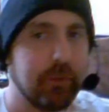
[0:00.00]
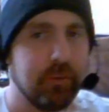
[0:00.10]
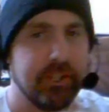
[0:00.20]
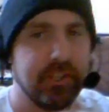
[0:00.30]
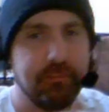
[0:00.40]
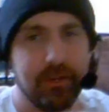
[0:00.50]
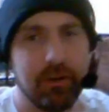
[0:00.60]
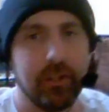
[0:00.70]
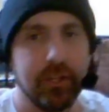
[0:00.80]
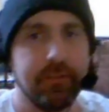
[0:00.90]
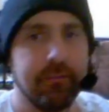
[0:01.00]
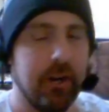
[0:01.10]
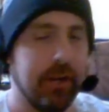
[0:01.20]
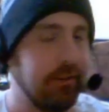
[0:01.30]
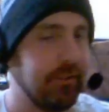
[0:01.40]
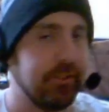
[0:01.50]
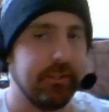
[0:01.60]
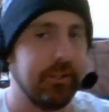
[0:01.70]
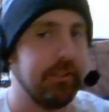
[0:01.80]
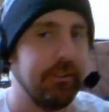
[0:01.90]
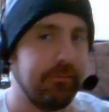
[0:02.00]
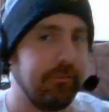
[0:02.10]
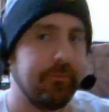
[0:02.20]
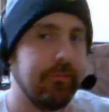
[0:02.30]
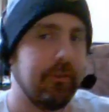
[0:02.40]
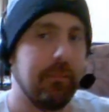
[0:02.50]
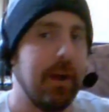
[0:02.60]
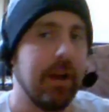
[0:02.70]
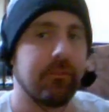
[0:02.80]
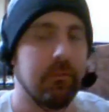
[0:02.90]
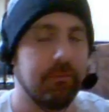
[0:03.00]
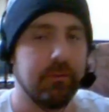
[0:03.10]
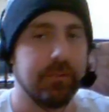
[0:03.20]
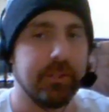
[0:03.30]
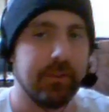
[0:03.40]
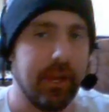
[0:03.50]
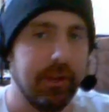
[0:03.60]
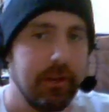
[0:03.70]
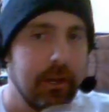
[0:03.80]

which is a beer I like fine. It's for a macro brew, it's okay.